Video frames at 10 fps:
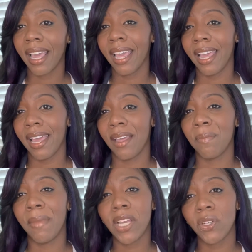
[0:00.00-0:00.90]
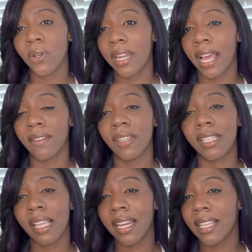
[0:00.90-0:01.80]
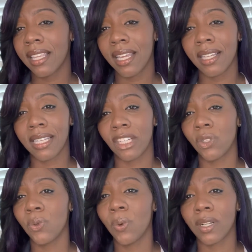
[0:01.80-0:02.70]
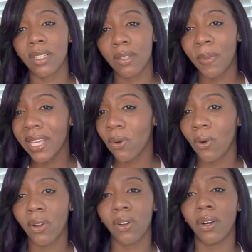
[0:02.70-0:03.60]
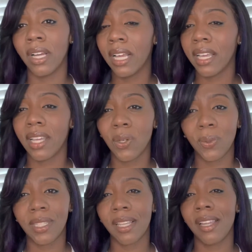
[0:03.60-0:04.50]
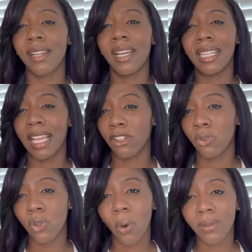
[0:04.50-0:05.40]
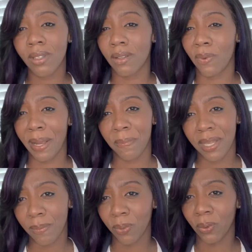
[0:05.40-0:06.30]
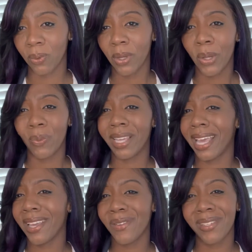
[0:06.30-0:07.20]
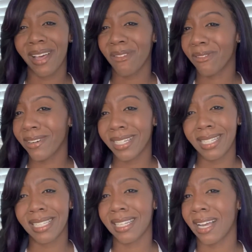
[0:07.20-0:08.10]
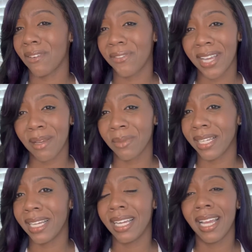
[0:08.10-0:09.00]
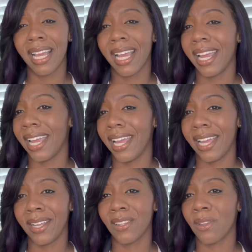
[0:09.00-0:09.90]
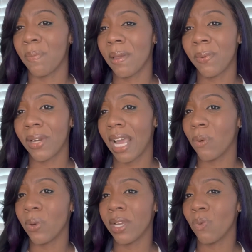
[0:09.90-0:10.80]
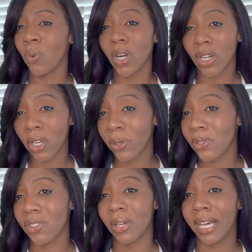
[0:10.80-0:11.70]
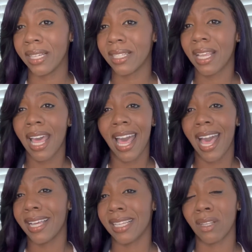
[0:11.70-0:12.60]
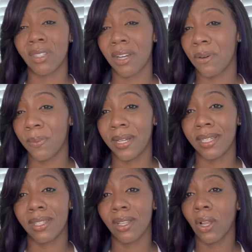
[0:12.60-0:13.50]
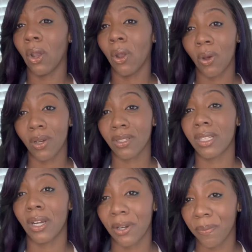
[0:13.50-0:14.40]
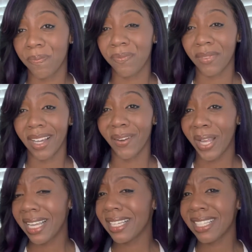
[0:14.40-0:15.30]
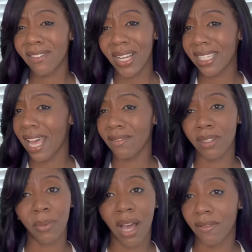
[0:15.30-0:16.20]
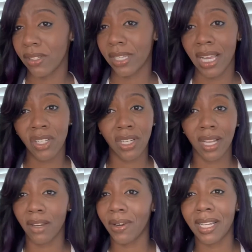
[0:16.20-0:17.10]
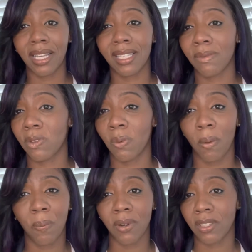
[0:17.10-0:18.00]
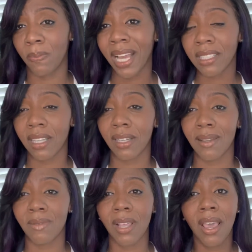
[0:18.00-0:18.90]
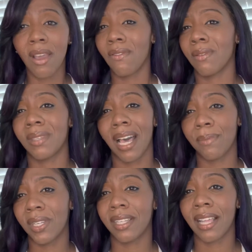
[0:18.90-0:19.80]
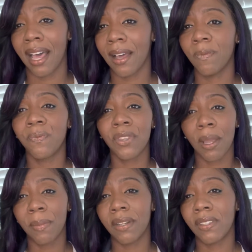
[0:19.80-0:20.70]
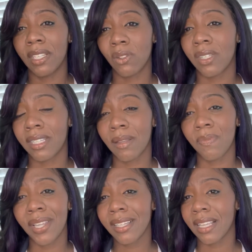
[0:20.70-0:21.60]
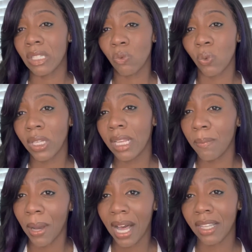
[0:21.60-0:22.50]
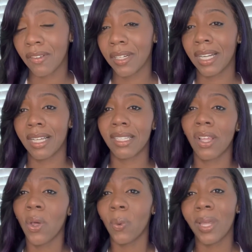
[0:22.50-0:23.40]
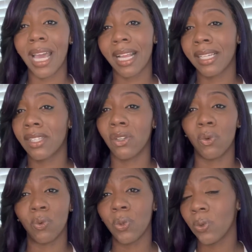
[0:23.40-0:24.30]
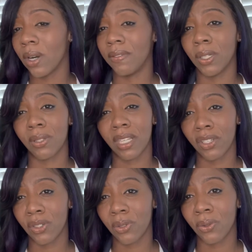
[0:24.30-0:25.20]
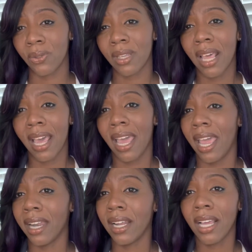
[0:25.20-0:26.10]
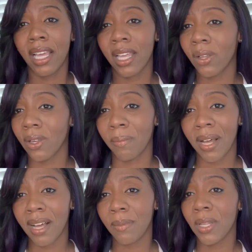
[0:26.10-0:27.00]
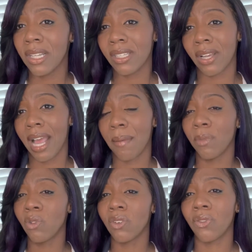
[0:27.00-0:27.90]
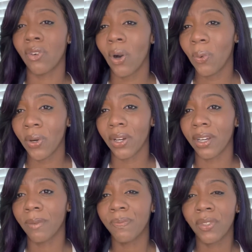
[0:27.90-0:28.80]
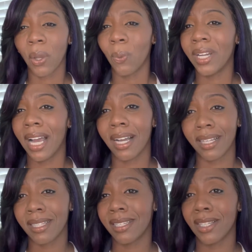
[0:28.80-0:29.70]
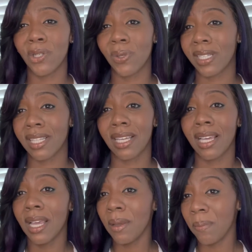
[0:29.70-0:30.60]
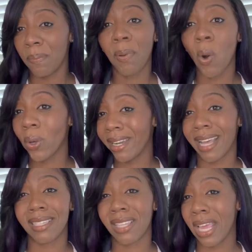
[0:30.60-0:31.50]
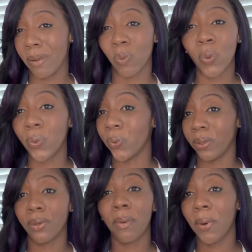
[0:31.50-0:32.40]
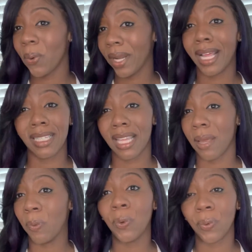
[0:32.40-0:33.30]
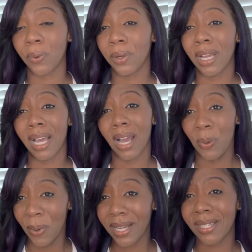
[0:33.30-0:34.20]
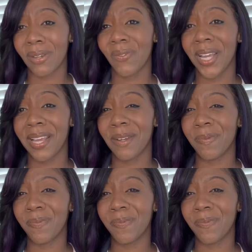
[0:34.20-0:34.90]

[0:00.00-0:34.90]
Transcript: and make sure that if there's anything that you want to speak on or heal within that you talk to the right people we can't use our friends and our family and the people that we want close to us as our therapists long term okay it's great to have some conversation and great get some perspectives from time to time but if there's some things that's really bothering us, we got to get to the root of those issues and heal them up so that moving forward, we're not continuously poking that same wound, poking that same wound. Right, so fam?